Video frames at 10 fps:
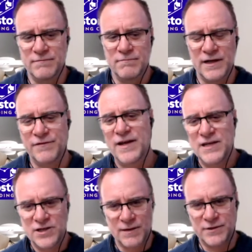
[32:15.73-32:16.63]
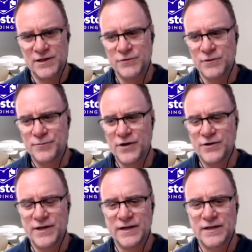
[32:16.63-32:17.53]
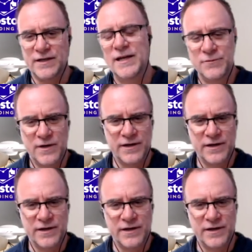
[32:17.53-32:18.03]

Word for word: But if he jumps into a project and he's one